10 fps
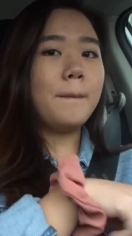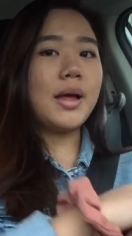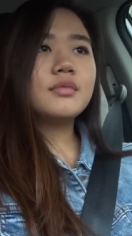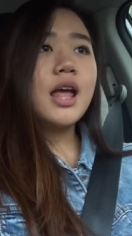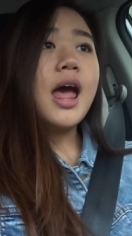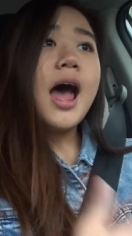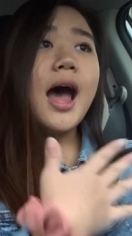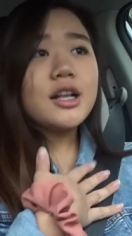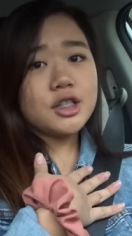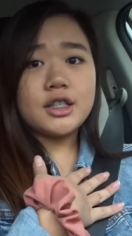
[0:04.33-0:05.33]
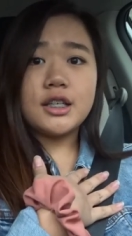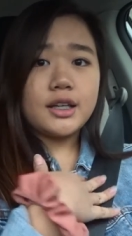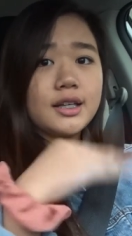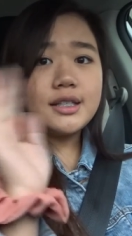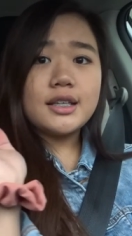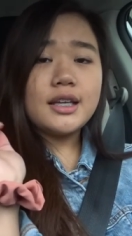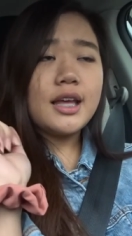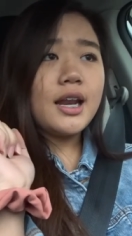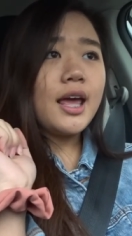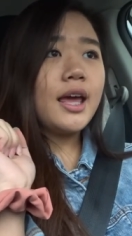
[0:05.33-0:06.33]
But I just took a D
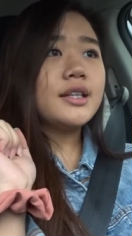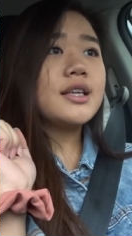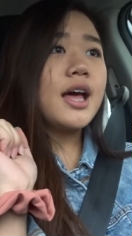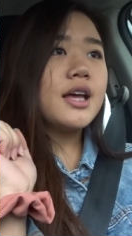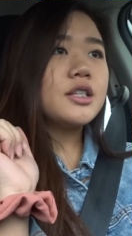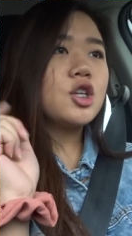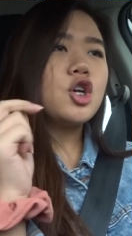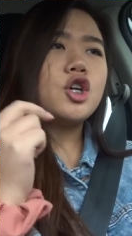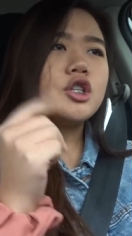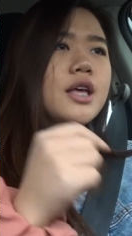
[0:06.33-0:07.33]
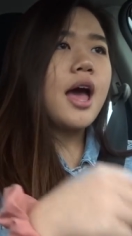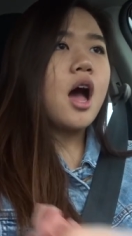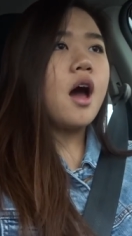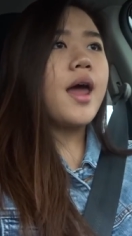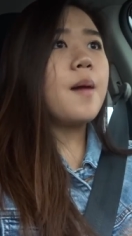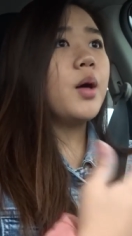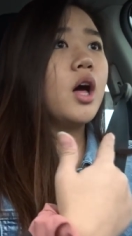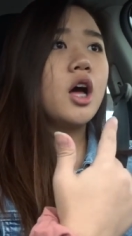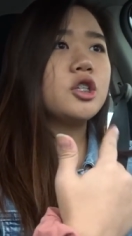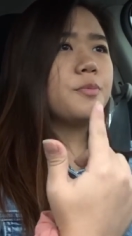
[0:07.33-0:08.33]
N A test, turns out I'm a
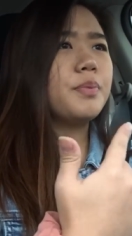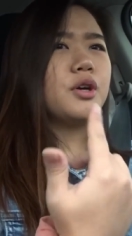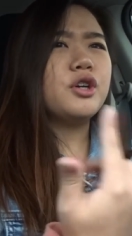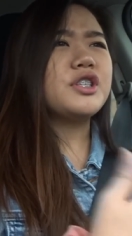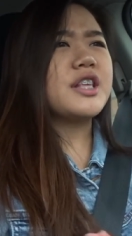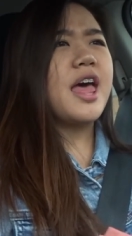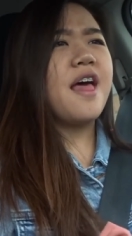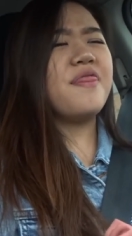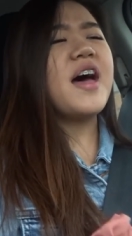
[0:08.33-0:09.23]
hundred percent